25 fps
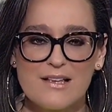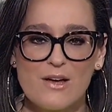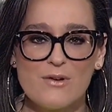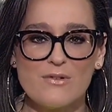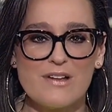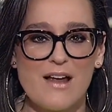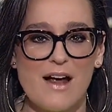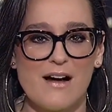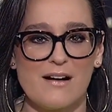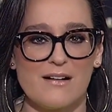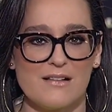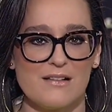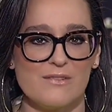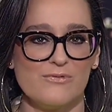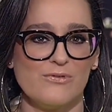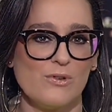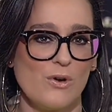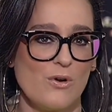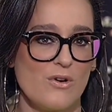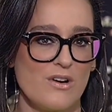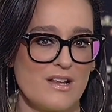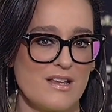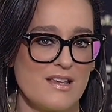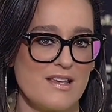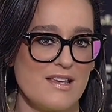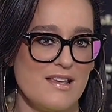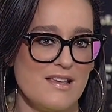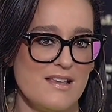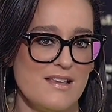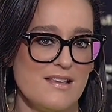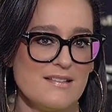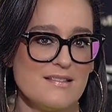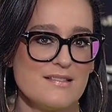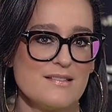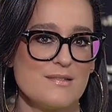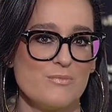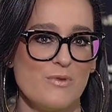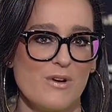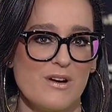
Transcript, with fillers: go down to the Florida Keys,